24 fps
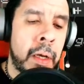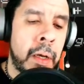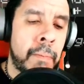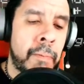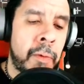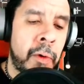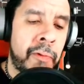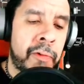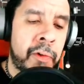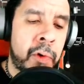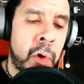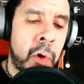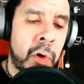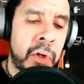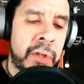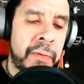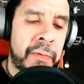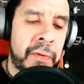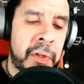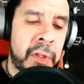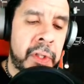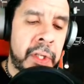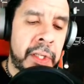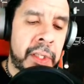Of course, if
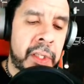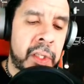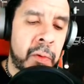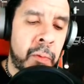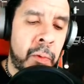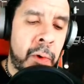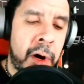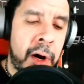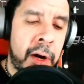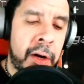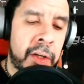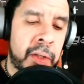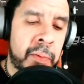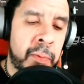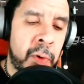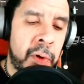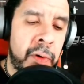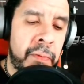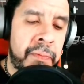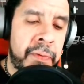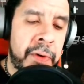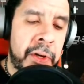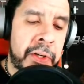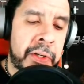you delete the water, it's more
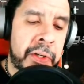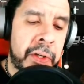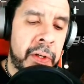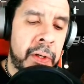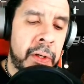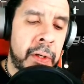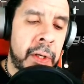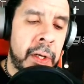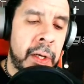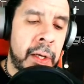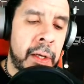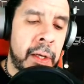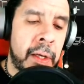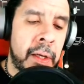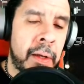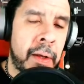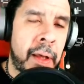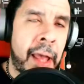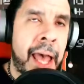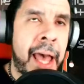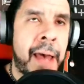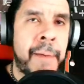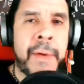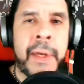efficient.
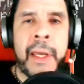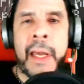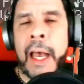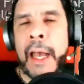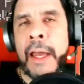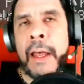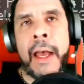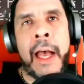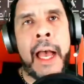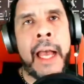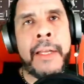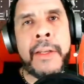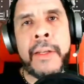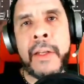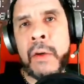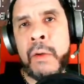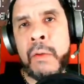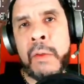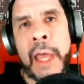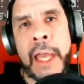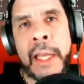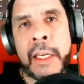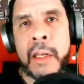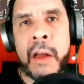Abby, I don't
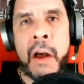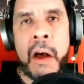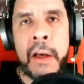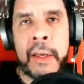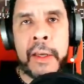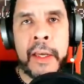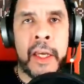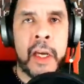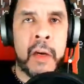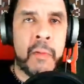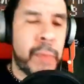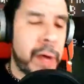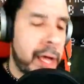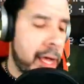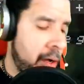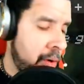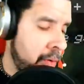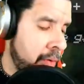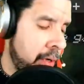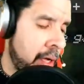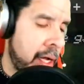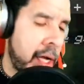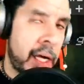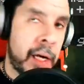like talking
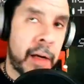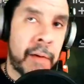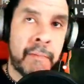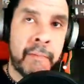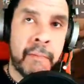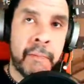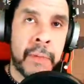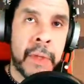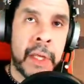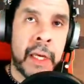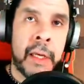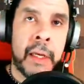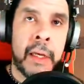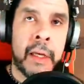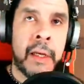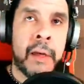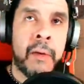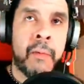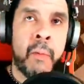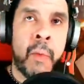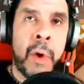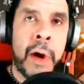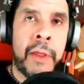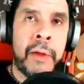about
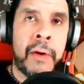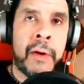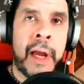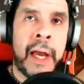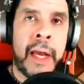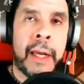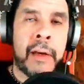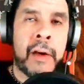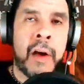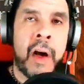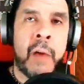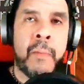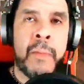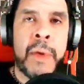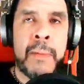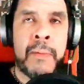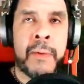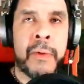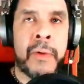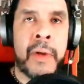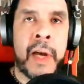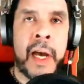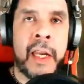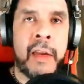whether I call people
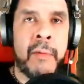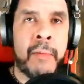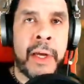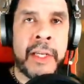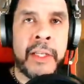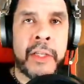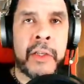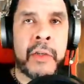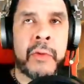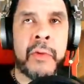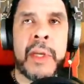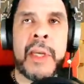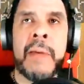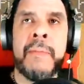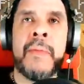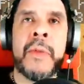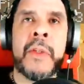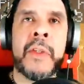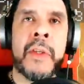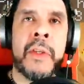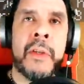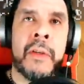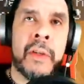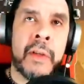or not in my
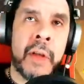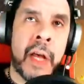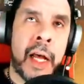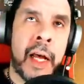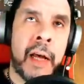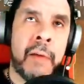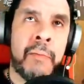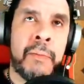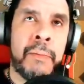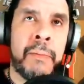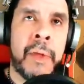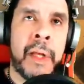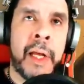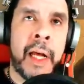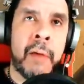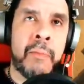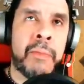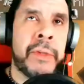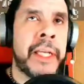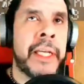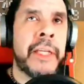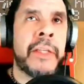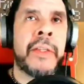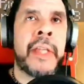streams.
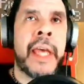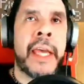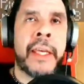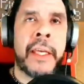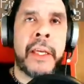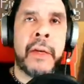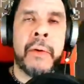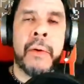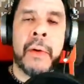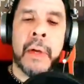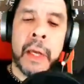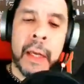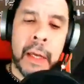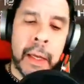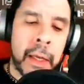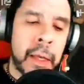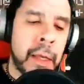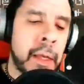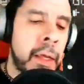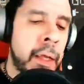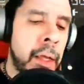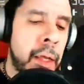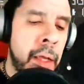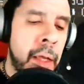Please, thank you.
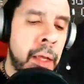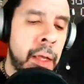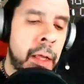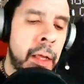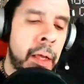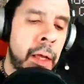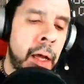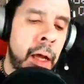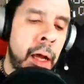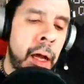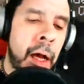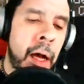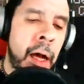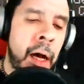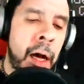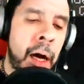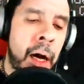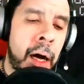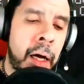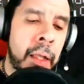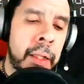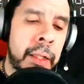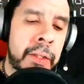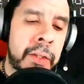
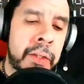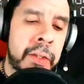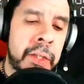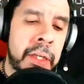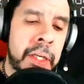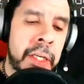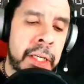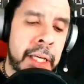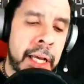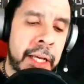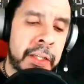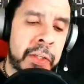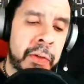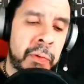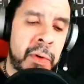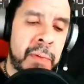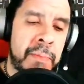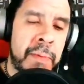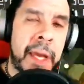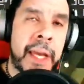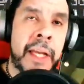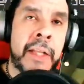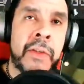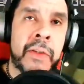Let's see. Yes, it
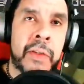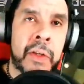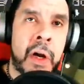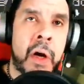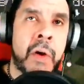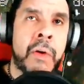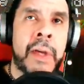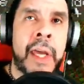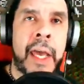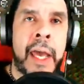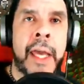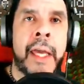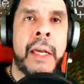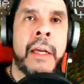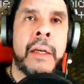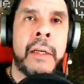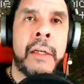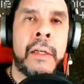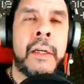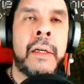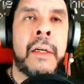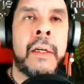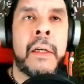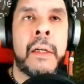remains. Okay.
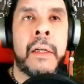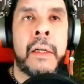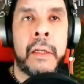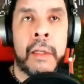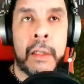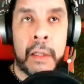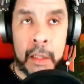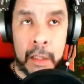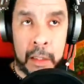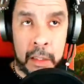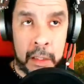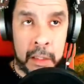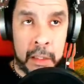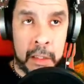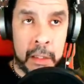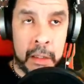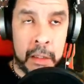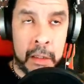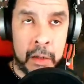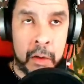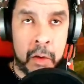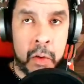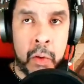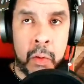
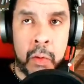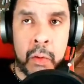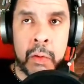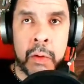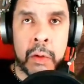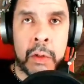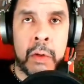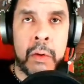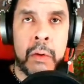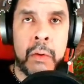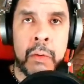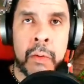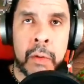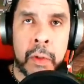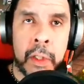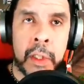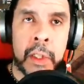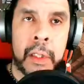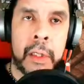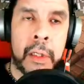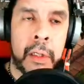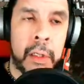Cool, cool.